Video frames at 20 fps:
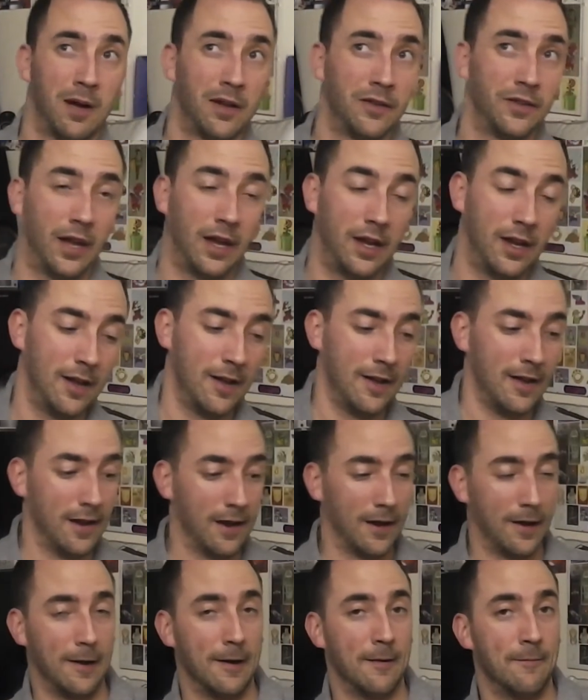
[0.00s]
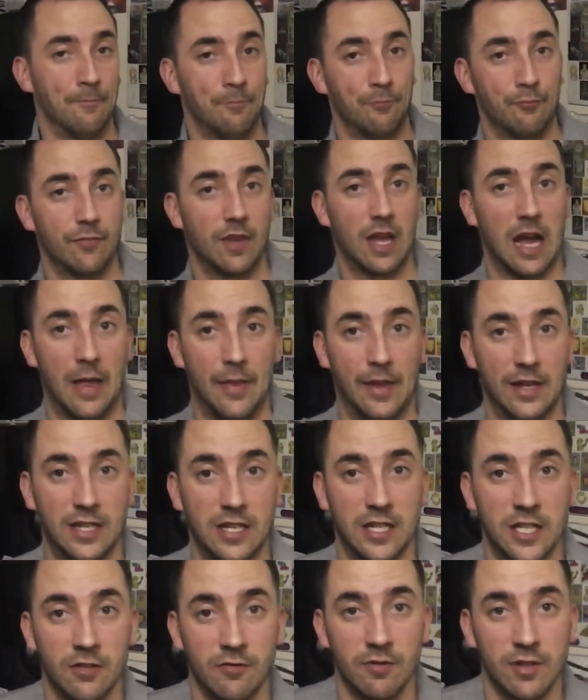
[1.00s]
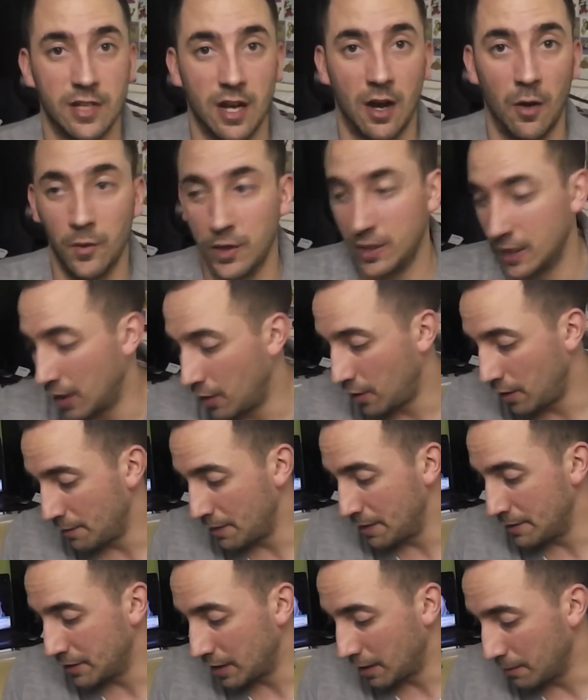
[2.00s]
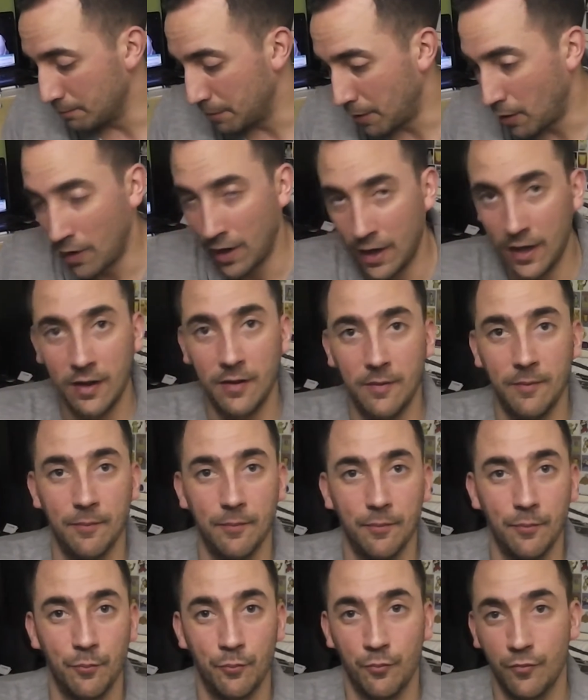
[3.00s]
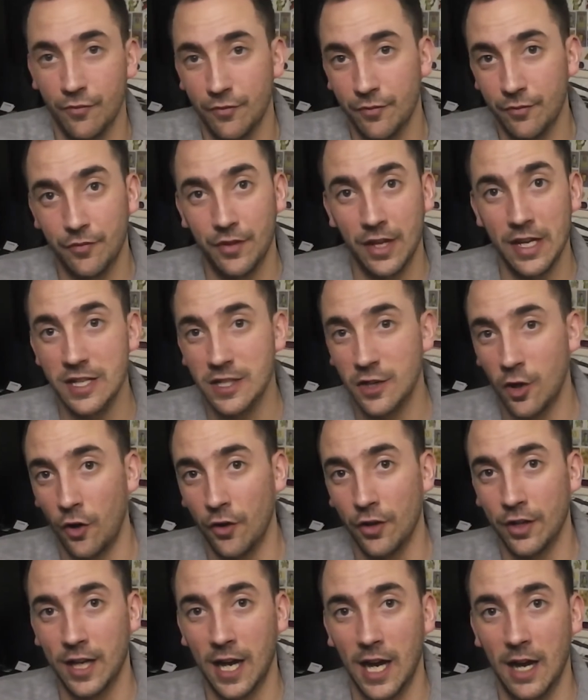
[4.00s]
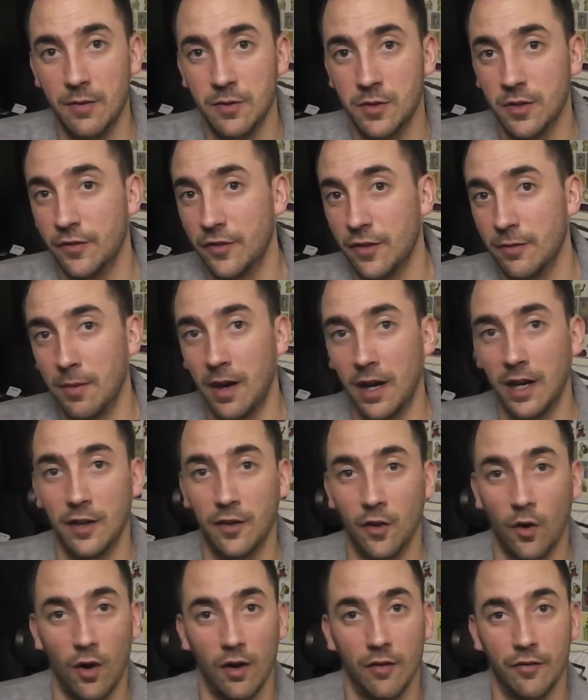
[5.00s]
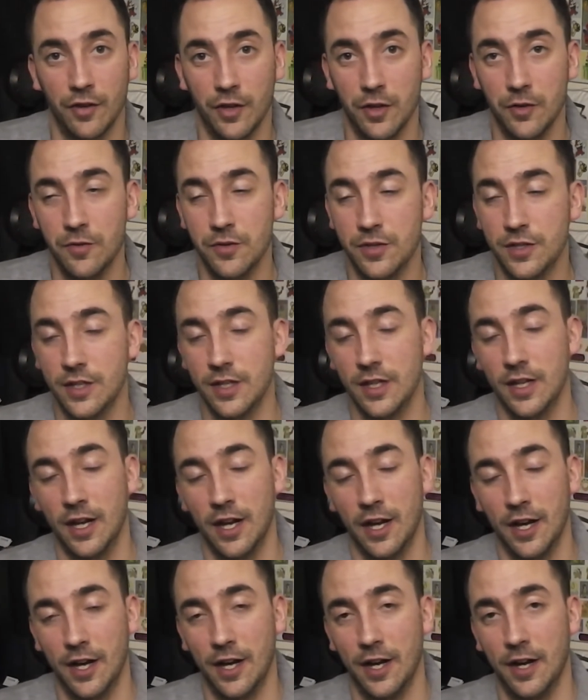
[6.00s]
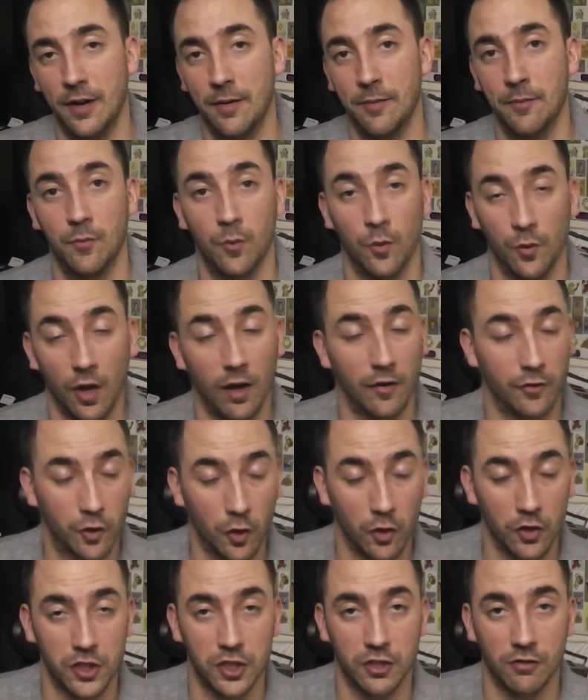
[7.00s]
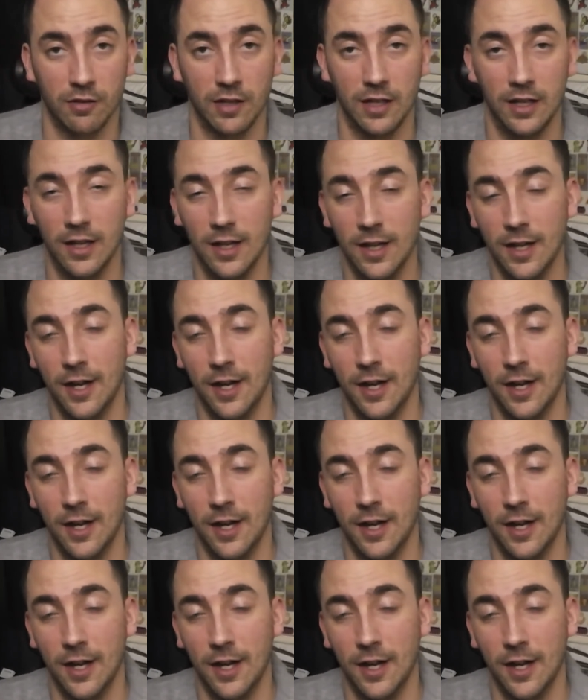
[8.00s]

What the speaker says: Monday, and this is the result, you know. I mean, I'm buying these kind of games with the money that I've used, or that I've got, sorry,